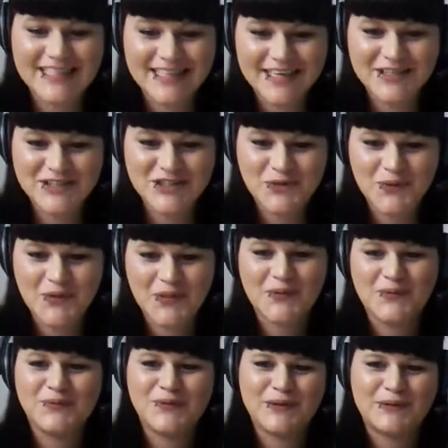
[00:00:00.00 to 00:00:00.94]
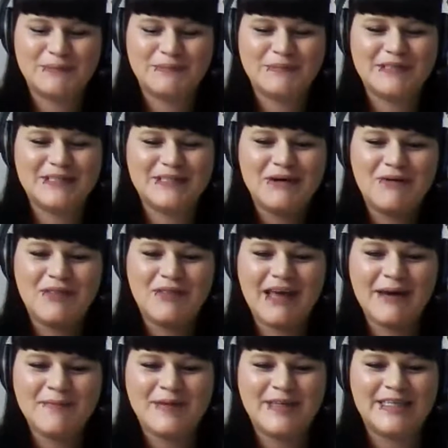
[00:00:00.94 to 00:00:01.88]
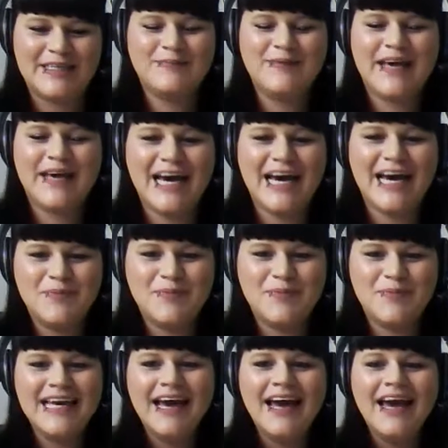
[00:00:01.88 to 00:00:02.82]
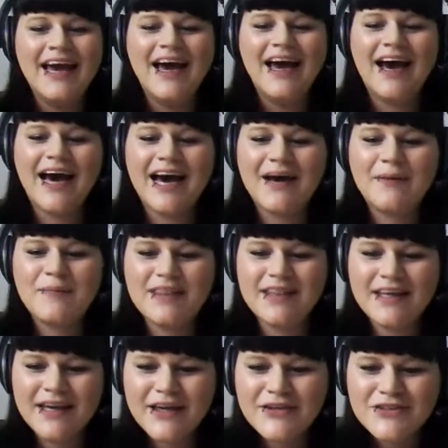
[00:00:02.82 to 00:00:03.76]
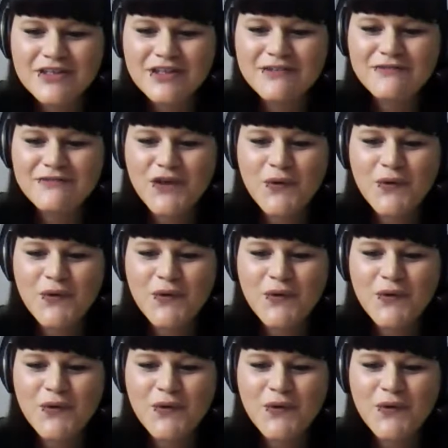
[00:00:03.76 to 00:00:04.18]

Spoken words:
Thank you to the viewers. I know at least one person was watching. I did see that.